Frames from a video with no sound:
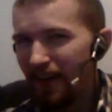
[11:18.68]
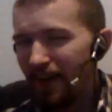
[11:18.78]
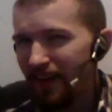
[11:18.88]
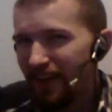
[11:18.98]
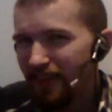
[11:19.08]

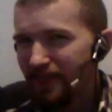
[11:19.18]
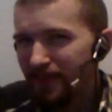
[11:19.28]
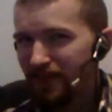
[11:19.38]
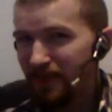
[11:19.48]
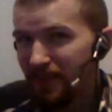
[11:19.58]
And I
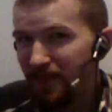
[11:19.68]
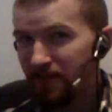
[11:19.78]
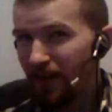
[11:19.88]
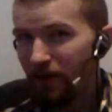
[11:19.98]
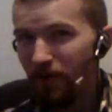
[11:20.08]
guess this
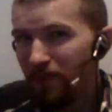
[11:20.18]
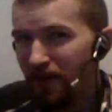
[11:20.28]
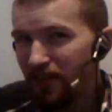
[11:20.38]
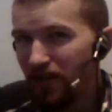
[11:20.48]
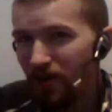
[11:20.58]
divine
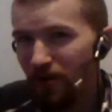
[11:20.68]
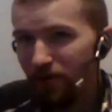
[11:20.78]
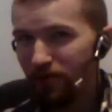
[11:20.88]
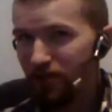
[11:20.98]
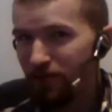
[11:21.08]
weapon didn't
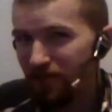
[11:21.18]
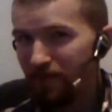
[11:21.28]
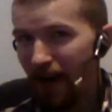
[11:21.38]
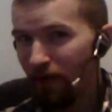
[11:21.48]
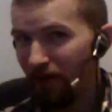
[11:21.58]
know she was
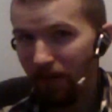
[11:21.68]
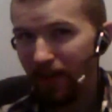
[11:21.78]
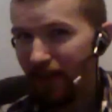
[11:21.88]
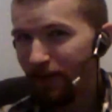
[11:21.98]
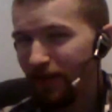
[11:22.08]
powered
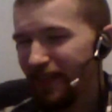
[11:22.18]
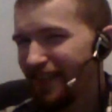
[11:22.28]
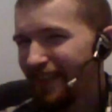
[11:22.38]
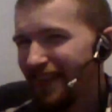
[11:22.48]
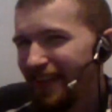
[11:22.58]
up now.
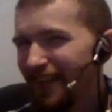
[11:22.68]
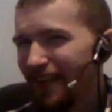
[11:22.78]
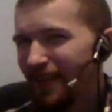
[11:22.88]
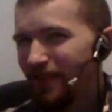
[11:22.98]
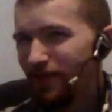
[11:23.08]

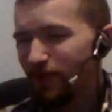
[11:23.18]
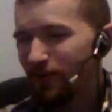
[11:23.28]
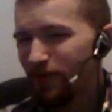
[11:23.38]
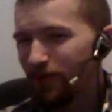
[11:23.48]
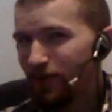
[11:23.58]

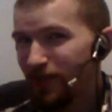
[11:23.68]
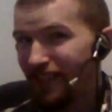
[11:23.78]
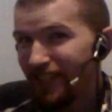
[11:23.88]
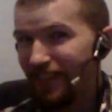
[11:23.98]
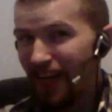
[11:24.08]
So she
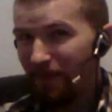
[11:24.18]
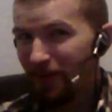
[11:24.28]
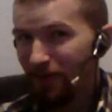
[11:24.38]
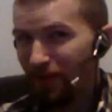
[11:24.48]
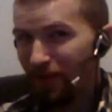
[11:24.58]
stopped
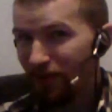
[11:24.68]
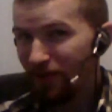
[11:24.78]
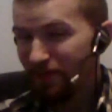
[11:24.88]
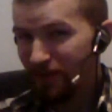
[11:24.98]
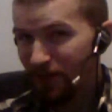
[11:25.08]
her with her
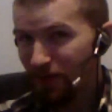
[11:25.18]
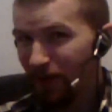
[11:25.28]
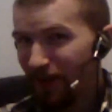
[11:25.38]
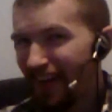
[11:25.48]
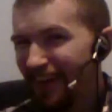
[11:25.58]

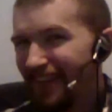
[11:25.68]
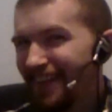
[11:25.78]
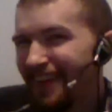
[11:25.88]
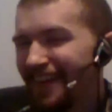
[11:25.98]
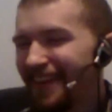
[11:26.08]
sword.
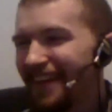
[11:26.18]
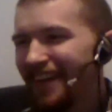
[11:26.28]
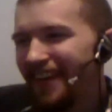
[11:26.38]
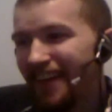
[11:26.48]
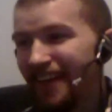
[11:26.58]

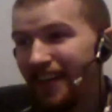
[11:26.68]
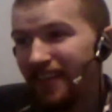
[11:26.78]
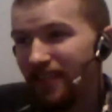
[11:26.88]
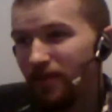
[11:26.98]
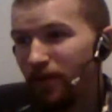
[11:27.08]

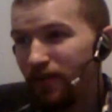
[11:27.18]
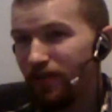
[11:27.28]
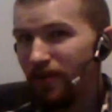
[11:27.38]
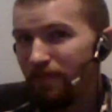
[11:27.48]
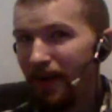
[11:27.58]
He's like, whoa,
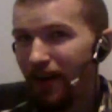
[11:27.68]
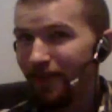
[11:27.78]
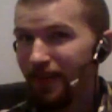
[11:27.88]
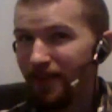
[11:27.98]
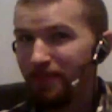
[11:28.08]
you're all
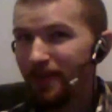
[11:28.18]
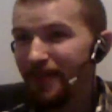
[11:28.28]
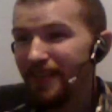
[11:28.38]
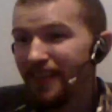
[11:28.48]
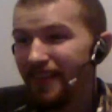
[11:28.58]
powered up.
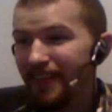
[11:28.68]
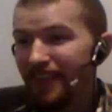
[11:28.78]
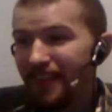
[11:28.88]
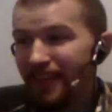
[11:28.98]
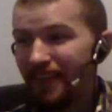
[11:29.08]

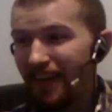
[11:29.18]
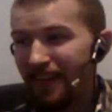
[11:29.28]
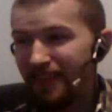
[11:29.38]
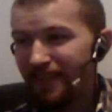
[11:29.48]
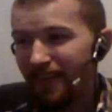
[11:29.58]

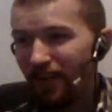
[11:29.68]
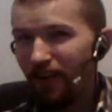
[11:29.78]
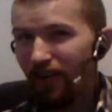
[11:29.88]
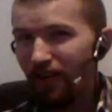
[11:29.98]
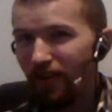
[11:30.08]
And
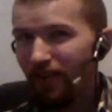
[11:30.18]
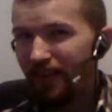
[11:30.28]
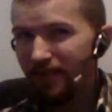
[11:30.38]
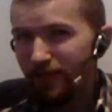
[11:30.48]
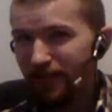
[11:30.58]

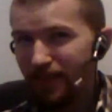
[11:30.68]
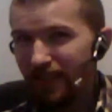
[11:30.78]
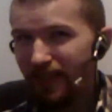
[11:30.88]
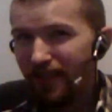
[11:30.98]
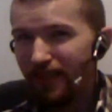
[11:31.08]
Enya was
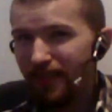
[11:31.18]
like,